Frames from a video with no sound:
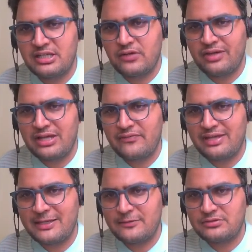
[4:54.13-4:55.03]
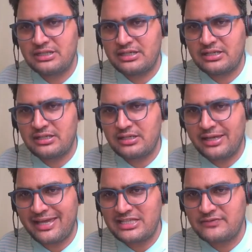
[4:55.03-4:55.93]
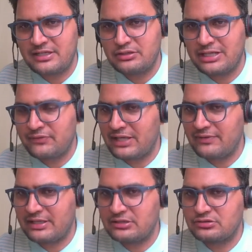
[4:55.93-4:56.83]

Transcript: where we have the X value and Y value,